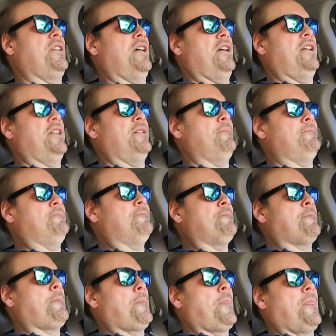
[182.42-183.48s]
um,
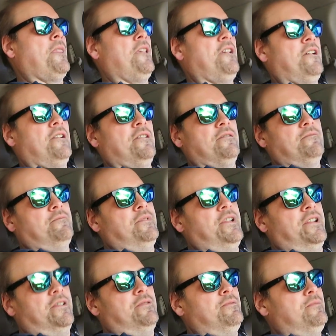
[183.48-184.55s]

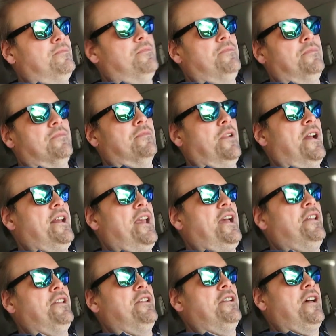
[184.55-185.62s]
you know, right
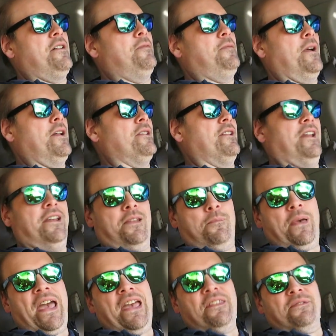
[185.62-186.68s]
down to uh, falling in the
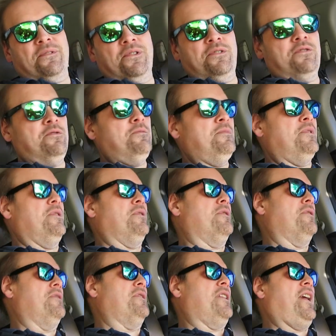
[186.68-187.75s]
bathroom
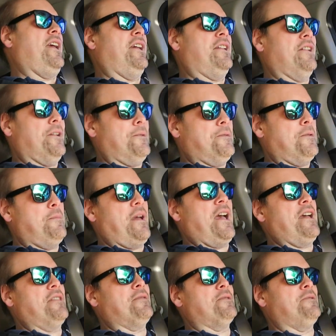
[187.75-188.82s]
or can't get off the
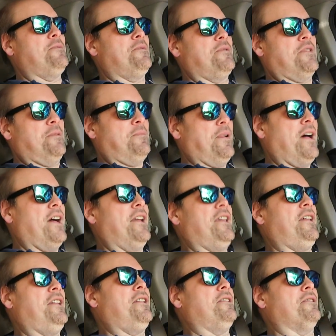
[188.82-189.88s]
bathroom, the
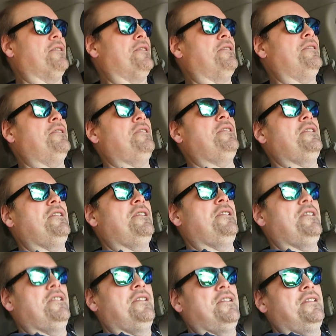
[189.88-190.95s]
potty, or,
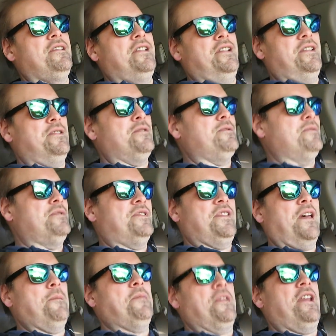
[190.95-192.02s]
you know,
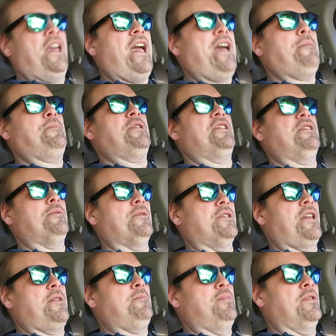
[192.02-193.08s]
something happens
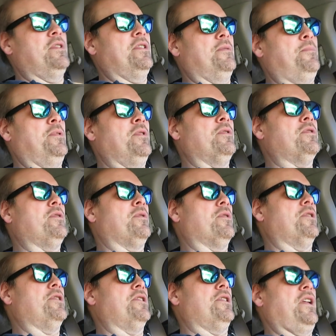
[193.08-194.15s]
where they pull a pull
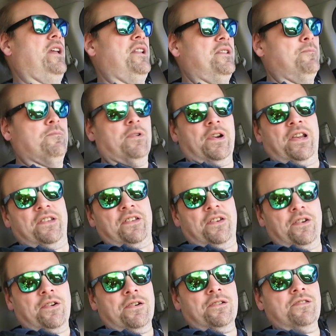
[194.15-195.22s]
cord and brings a
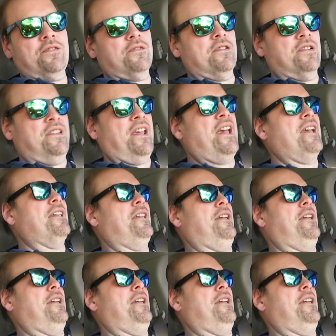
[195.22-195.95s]
nurse or a tech